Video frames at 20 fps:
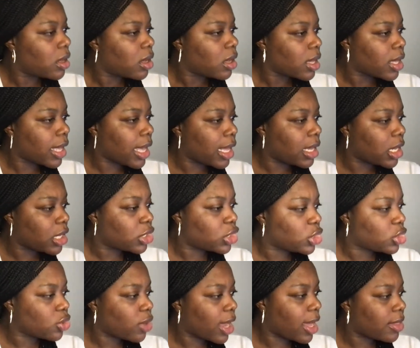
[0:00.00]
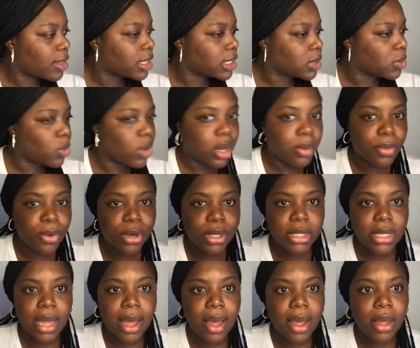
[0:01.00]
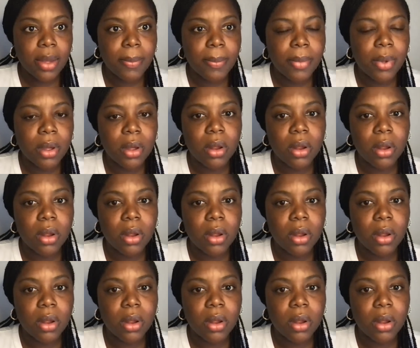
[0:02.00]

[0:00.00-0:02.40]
Okay, let's try this one more time.